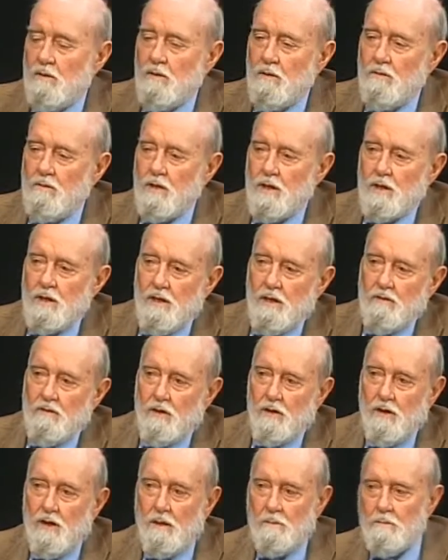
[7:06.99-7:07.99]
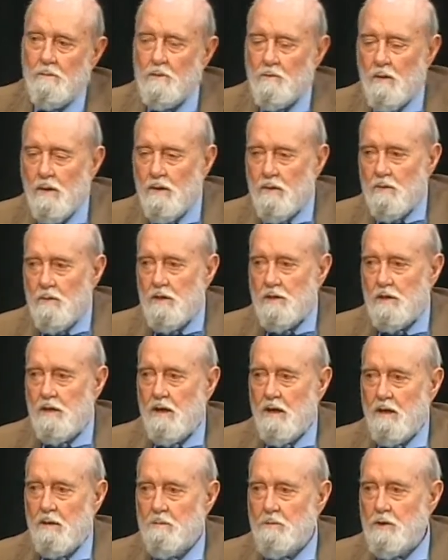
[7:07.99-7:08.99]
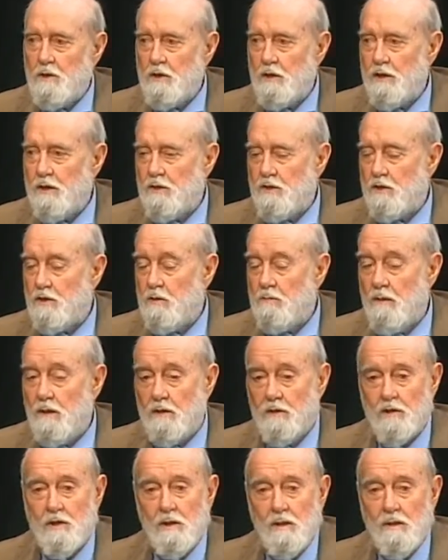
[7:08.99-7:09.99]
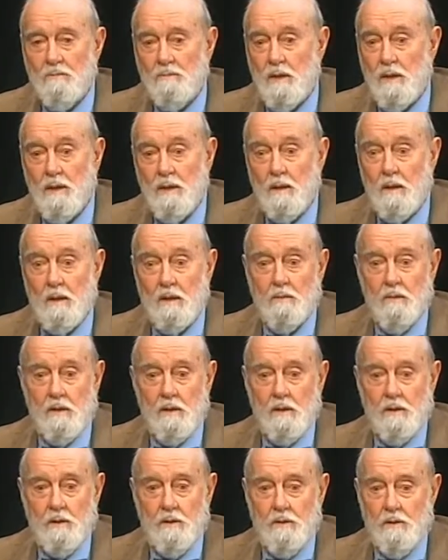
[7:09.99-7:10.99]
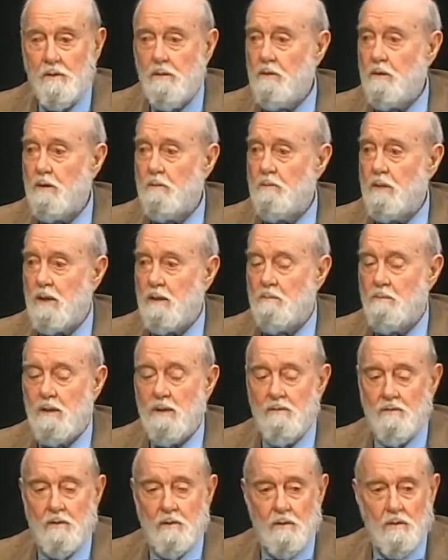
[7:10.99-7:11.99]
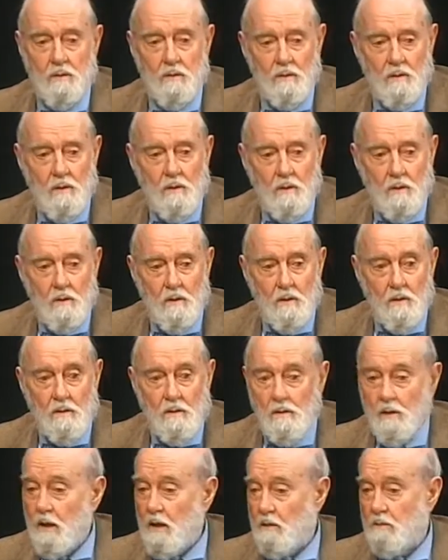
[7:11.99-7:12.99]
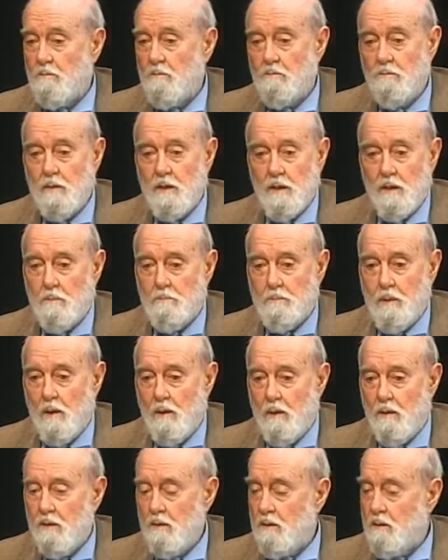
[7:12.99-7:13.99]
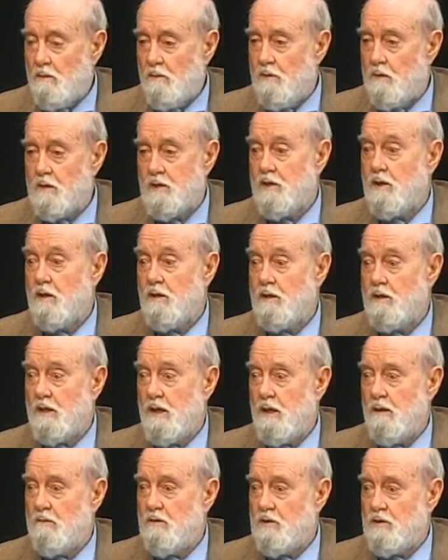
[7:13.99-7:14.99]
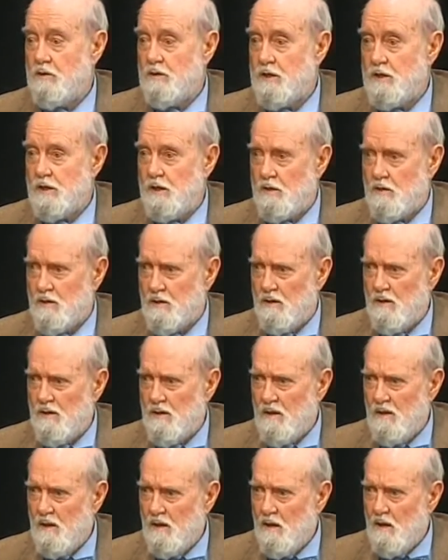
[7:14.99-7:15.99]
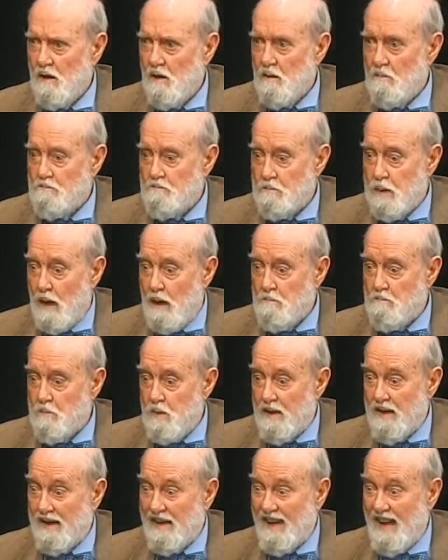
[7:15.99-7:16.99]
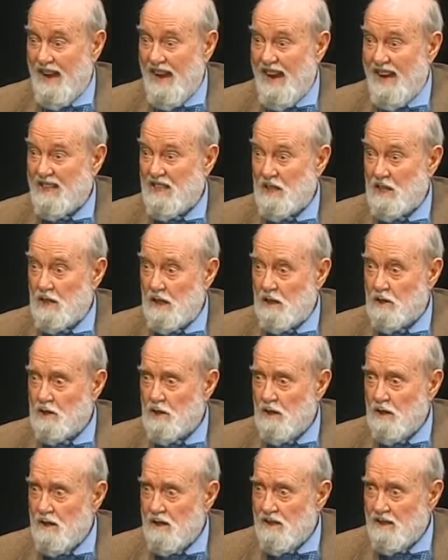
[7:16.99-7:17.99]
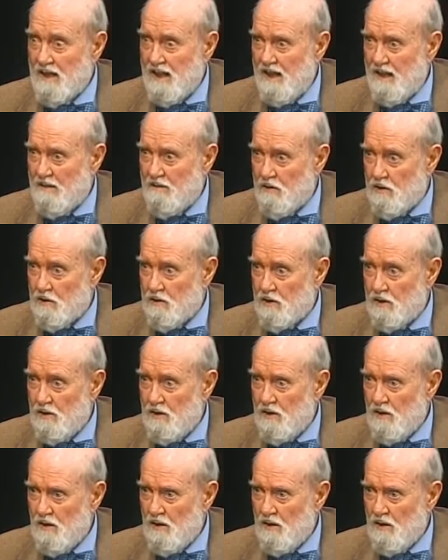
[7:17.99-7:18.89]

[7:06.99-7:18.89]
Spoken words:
you've just lifted up is one of the reasons I appreciate so much living here in McMinnville and being a part of this television station, public access television,